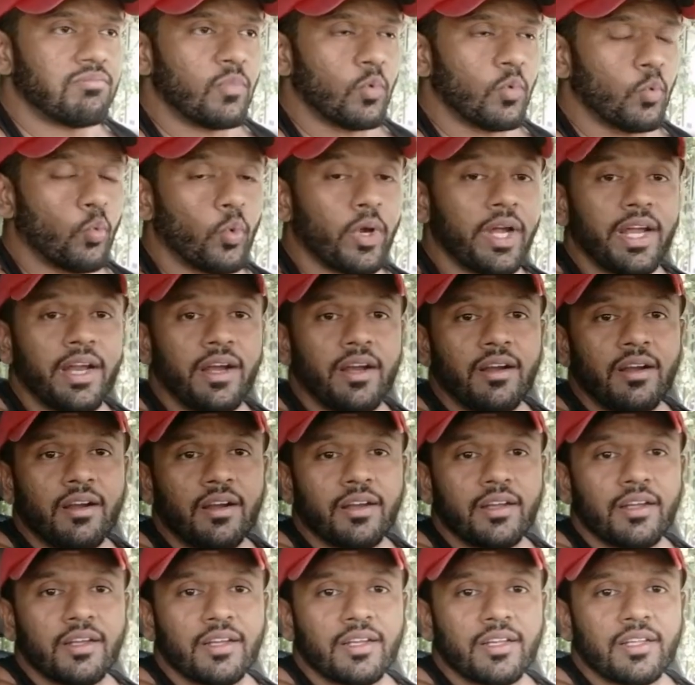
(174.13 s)
where
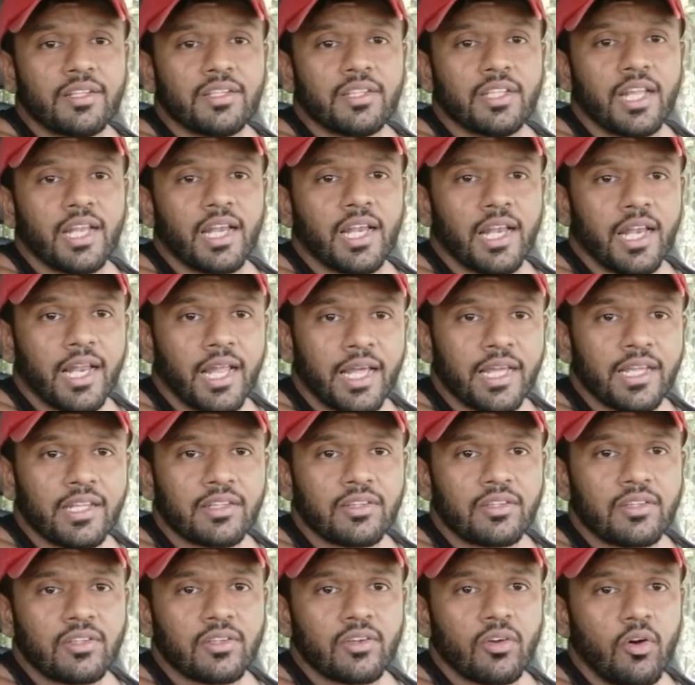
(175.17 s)
the
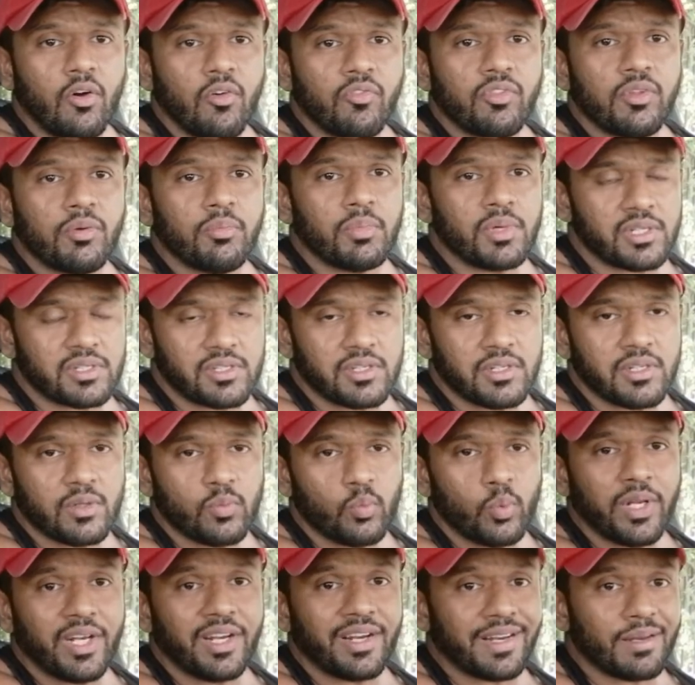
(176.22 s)
length of the muscle
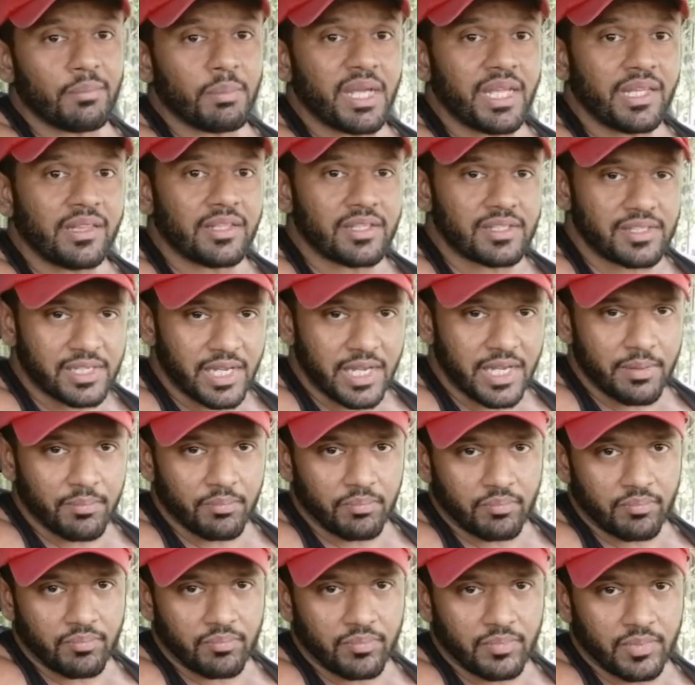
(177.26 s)
will remain the same.
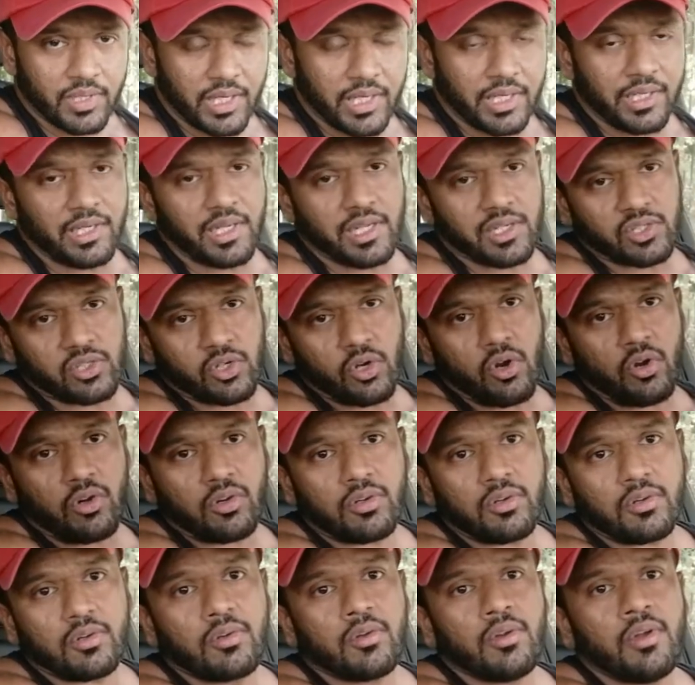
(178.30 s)
It does not
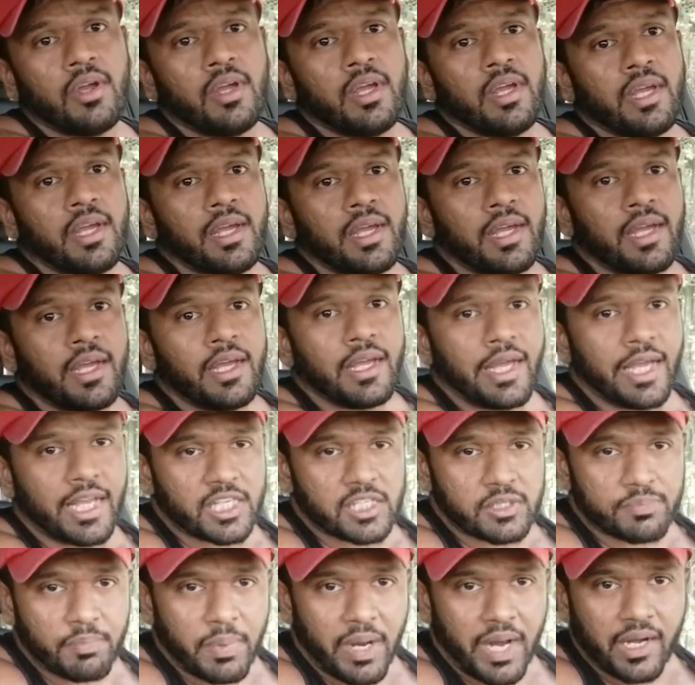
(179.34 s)

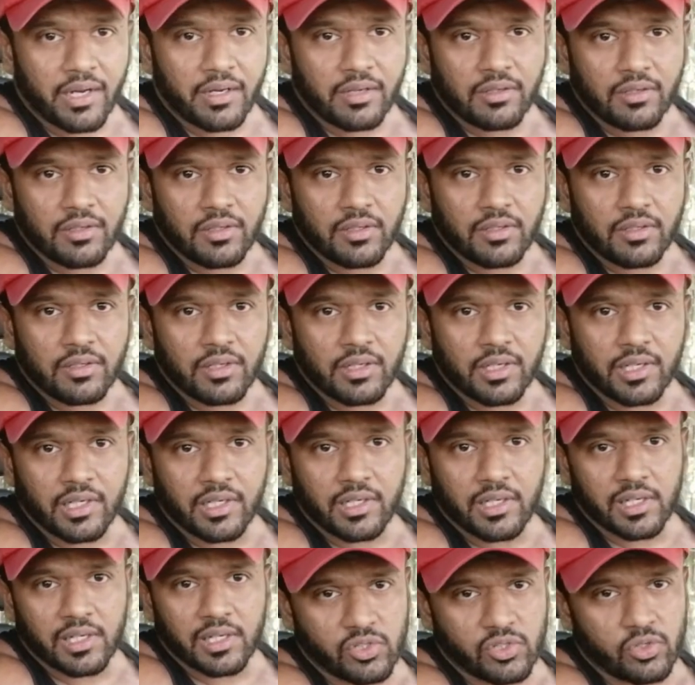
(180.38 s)
expand,
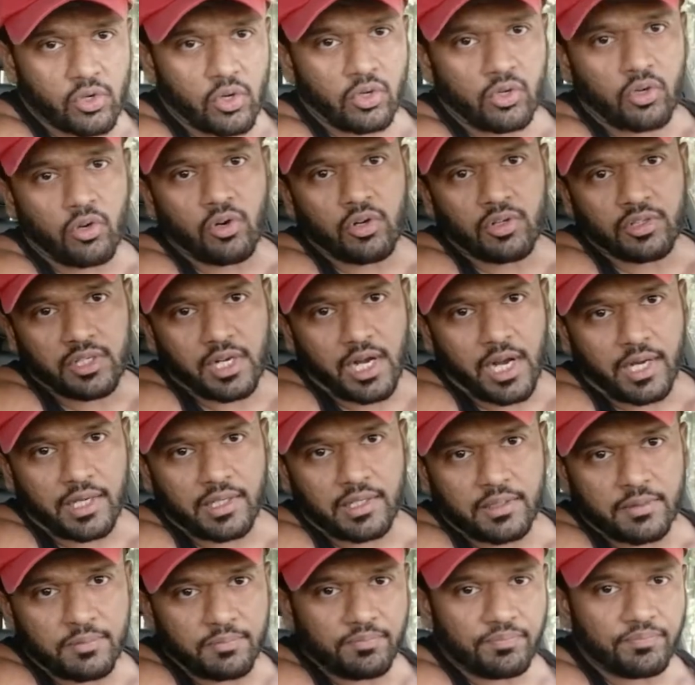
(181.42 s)
it not
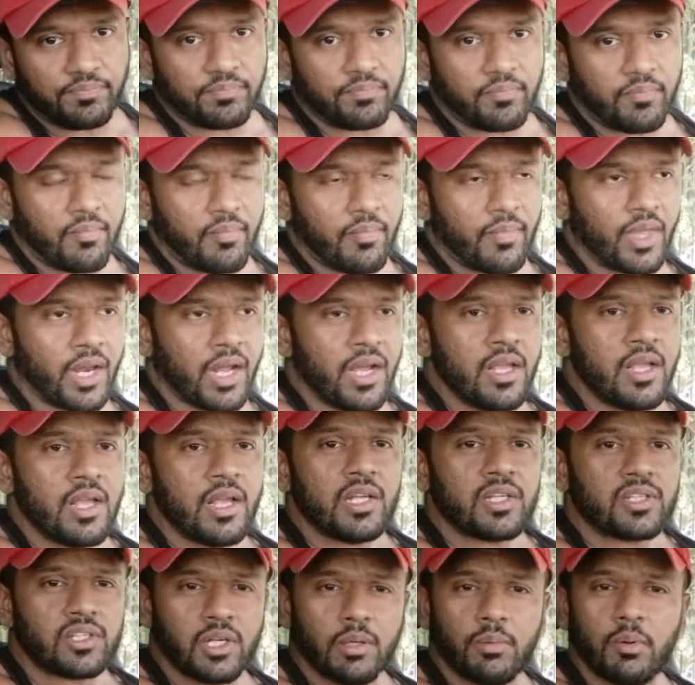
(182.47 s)
contract.
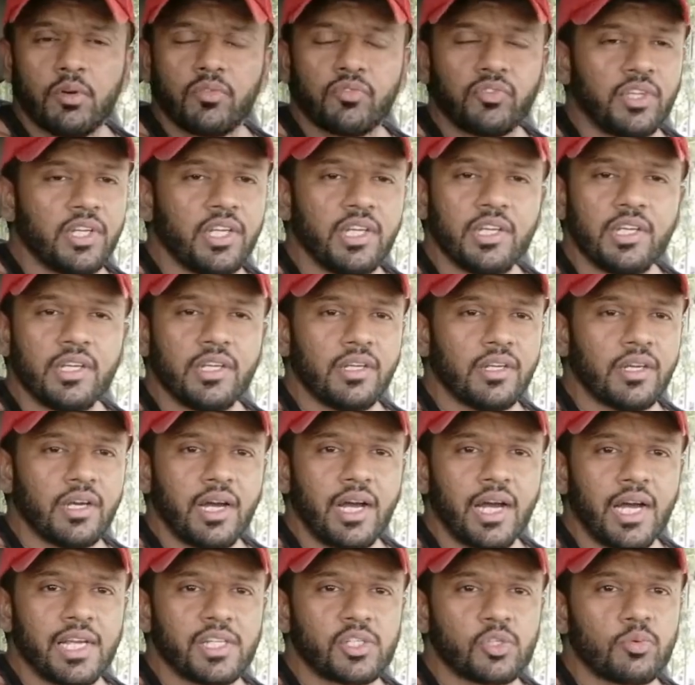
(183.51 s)
Some of the
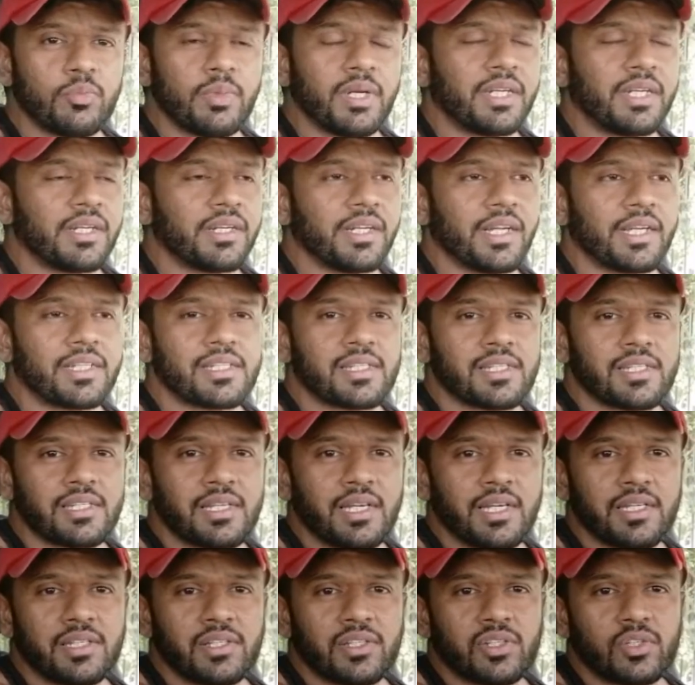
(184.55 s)
isometric
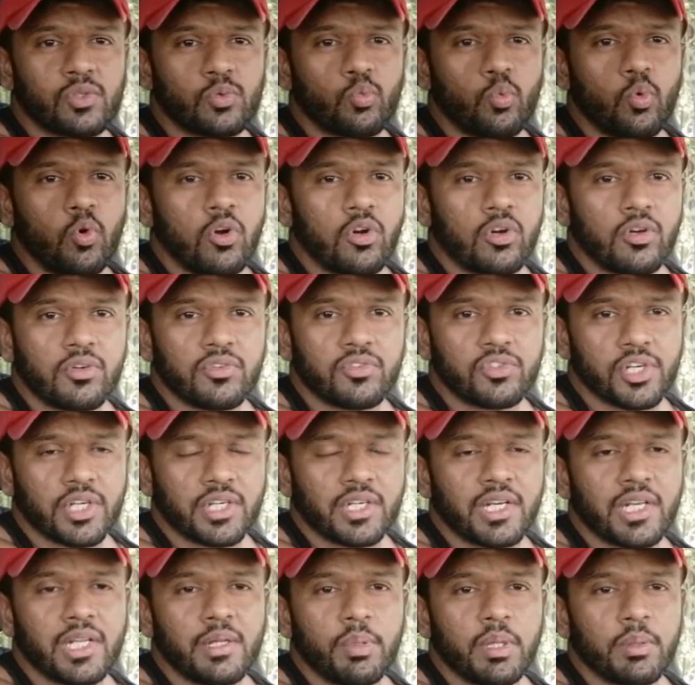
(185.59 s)
exercises, what
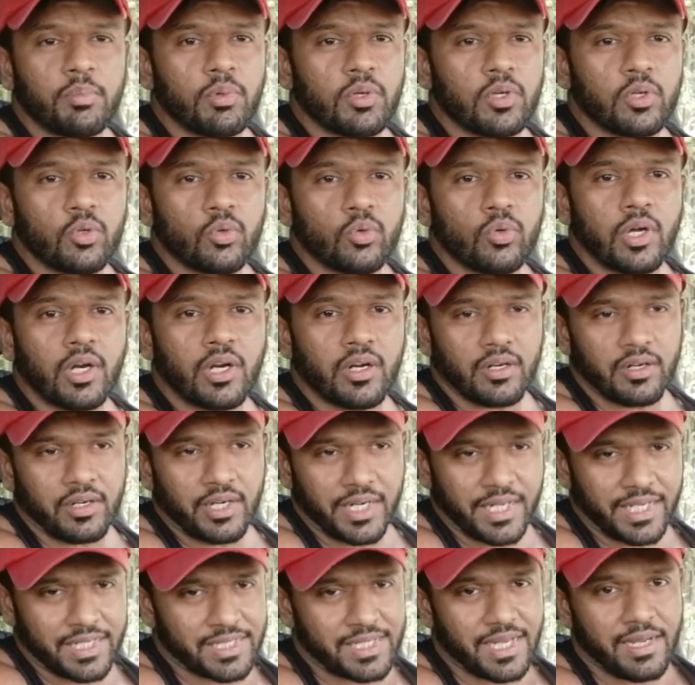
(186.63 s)
generally people do are,
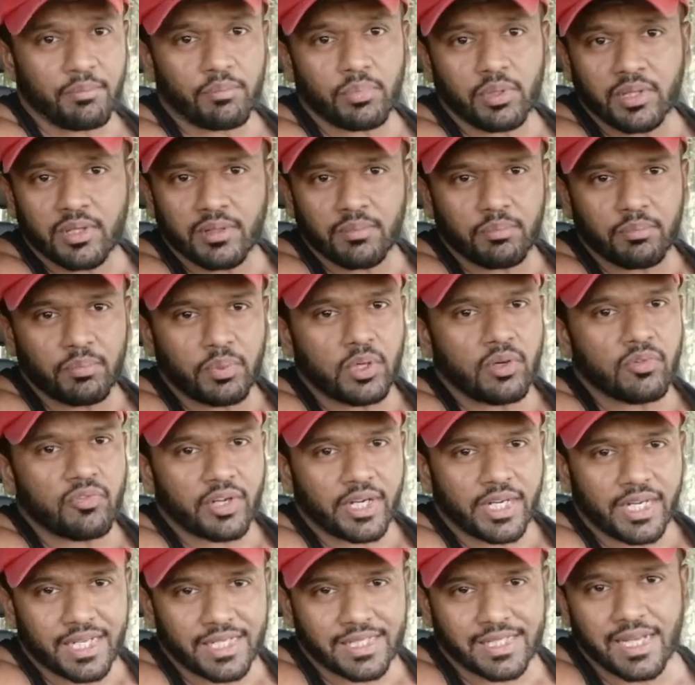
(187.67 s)

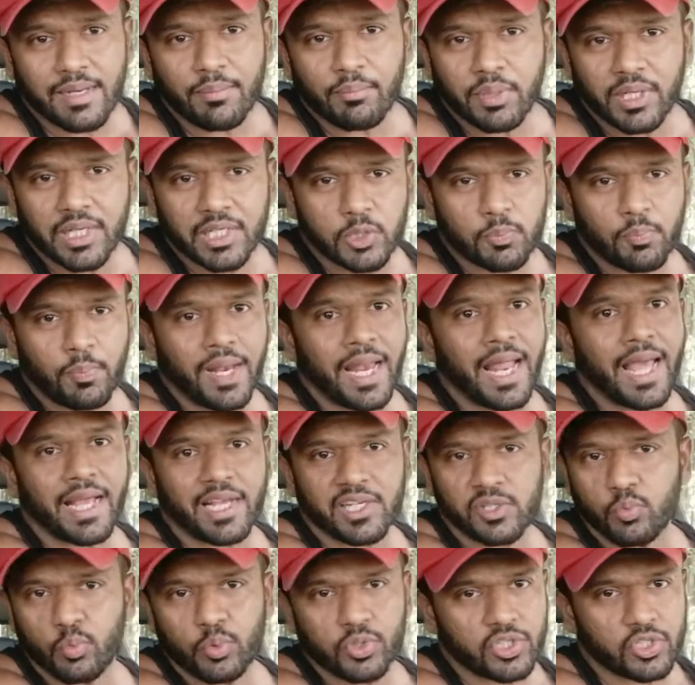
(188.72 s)
perfect example is
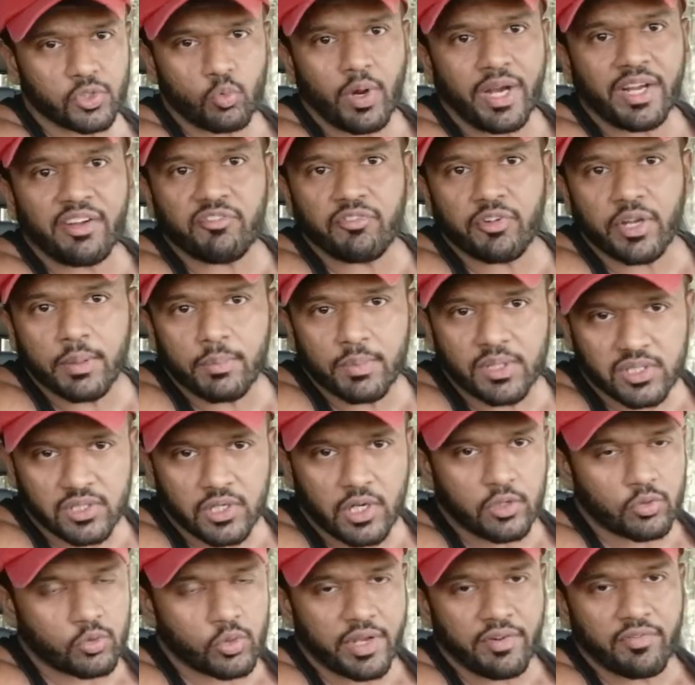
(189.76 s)
planks, which is quite famous
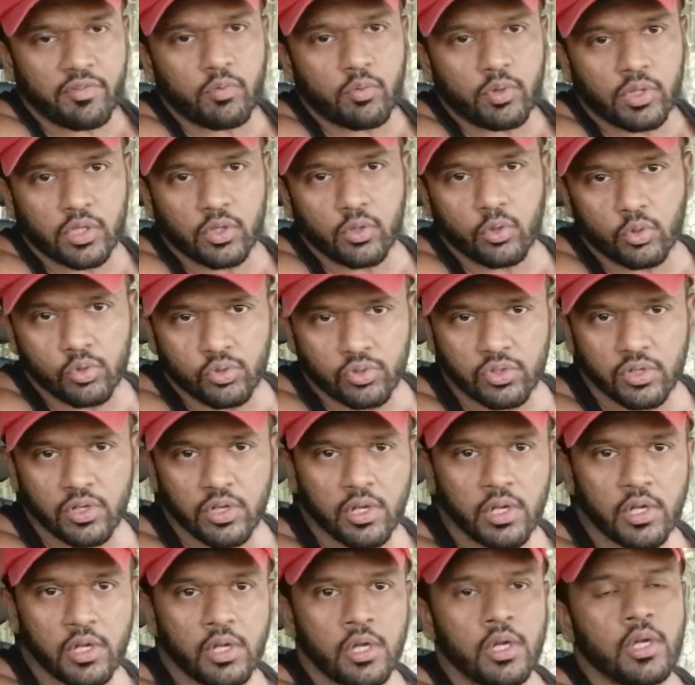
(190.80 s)
now. So everyone knows
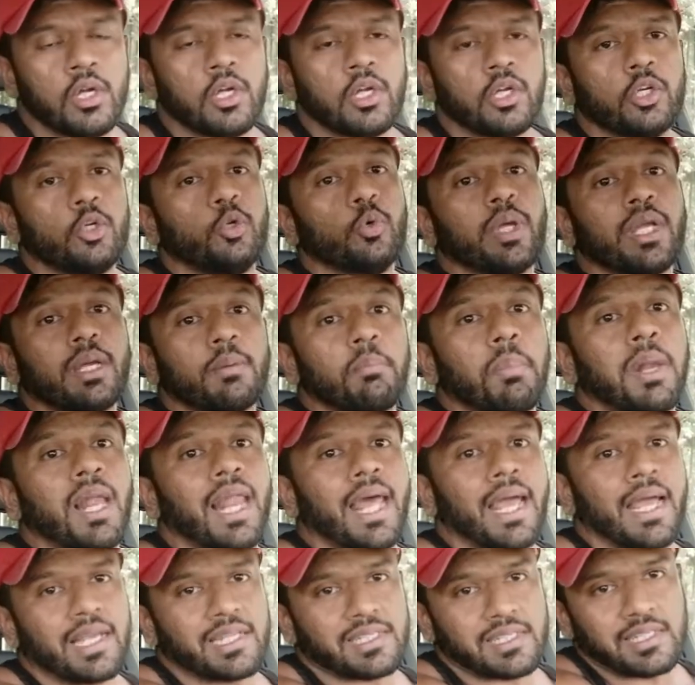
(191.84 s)
doing
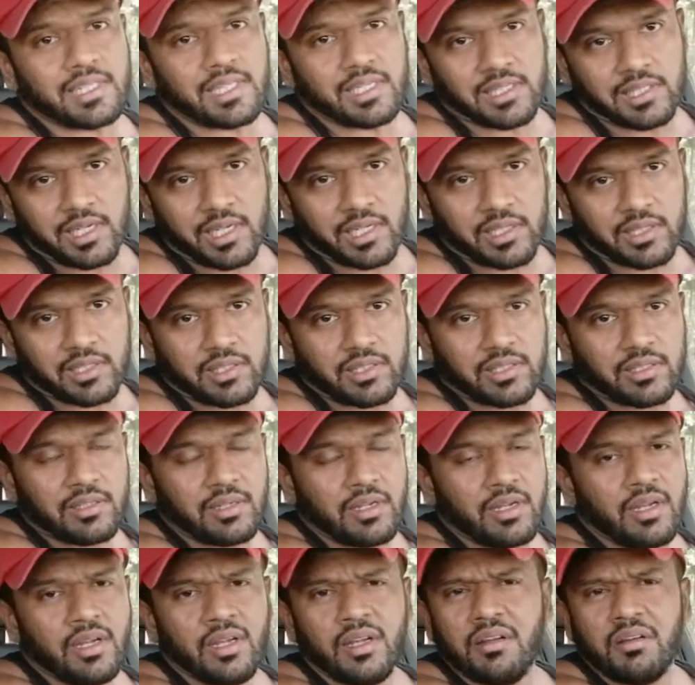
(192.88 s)
planks these days.
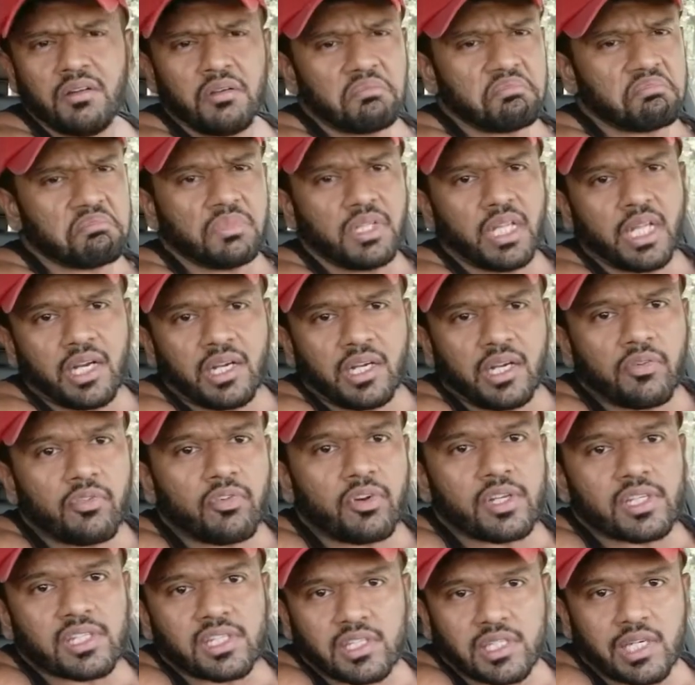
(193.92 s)
There are
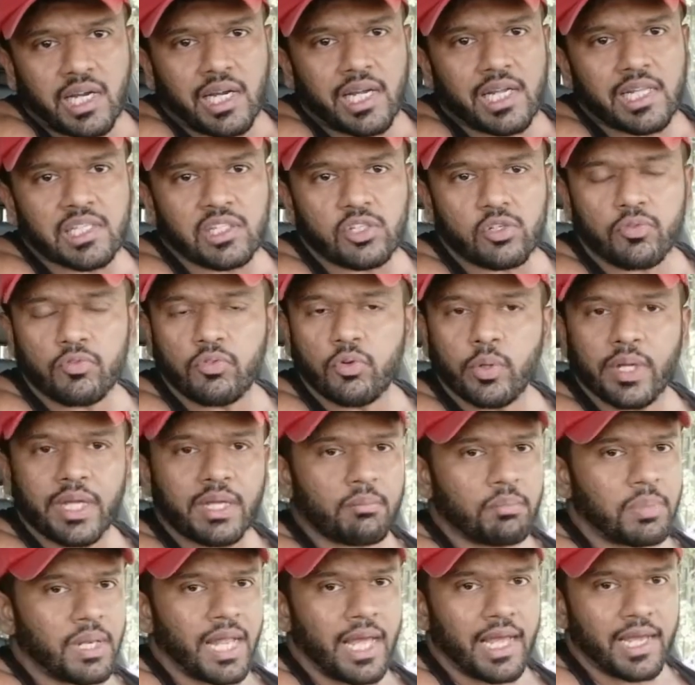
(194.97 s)
different styles of doing
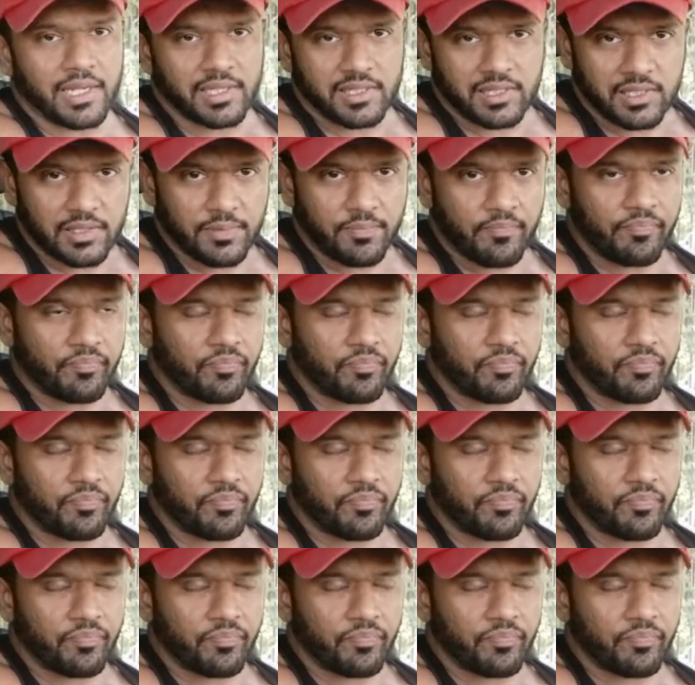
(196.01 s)
planks.